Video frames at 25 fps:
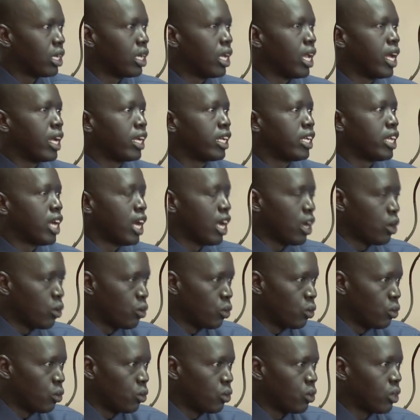like
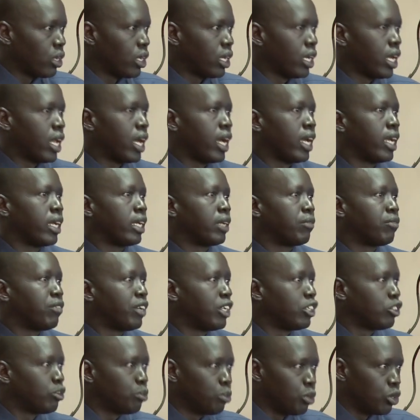Yahoo, like
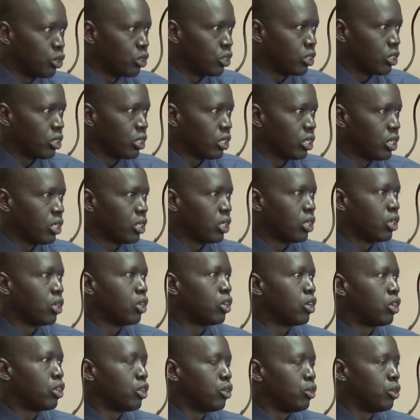Facebook,
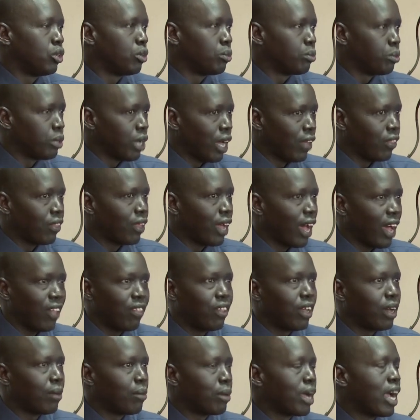or
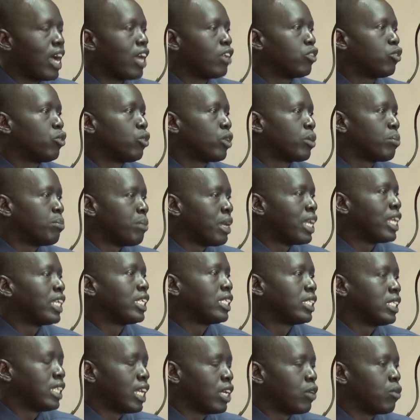other guys who
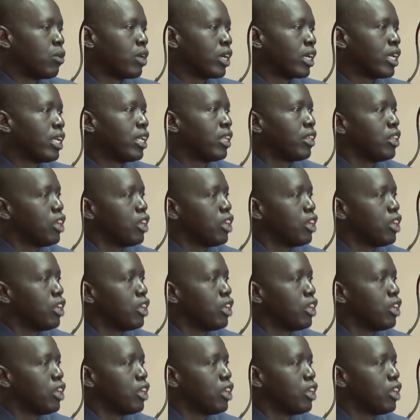manage network.